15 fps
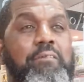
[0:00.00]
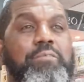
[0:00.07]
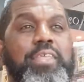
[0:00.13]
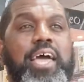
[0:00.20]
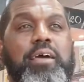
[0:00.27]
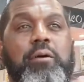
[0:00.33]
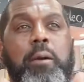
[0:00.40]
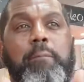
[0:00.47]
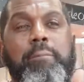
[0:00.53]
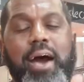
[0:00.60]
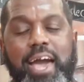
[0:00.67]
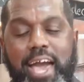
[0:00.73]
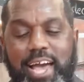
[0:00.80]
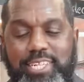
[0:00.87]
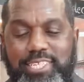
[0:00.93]
that
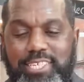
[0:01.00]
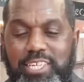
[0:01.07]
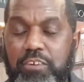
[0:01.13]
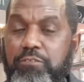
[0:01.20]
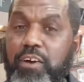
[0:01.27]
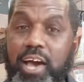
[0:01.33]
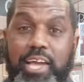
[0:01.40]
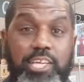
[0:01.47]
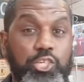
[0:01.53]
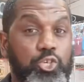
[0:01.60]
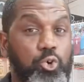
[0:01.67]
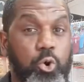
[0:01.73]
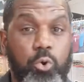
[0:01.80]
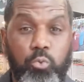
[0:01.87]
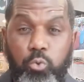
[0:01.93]
by identifying
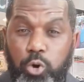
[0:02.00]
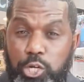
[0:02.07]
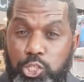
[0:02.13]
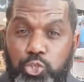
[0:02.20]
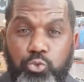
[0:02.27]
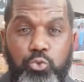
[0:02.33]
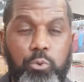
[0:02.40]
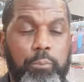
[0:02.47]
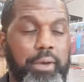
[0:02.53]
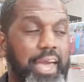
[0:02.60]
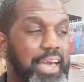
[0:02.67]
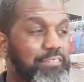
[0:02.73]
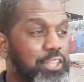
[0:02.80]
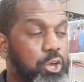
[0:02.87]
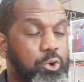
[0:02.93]
your one true
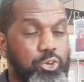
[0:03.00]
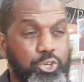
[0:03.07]
path,